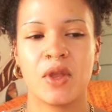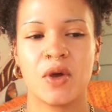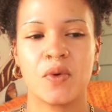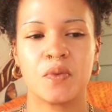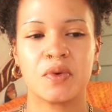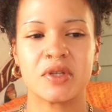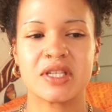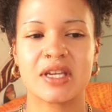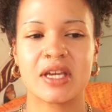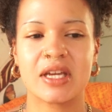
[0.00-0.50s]

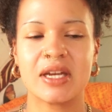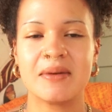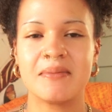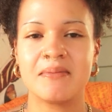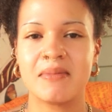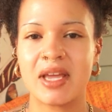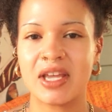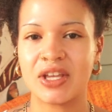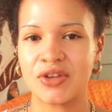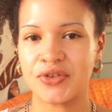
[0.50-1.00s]
What's gonna
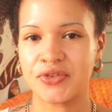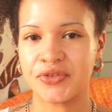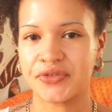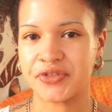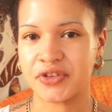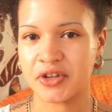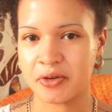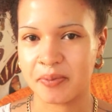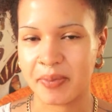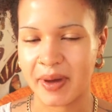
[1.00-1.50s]
make you
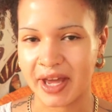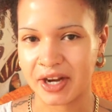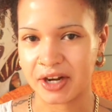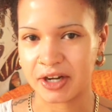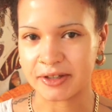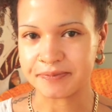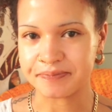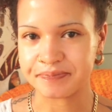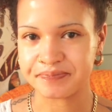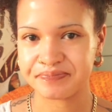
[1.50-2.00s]
feel
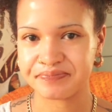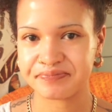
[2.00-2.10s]
better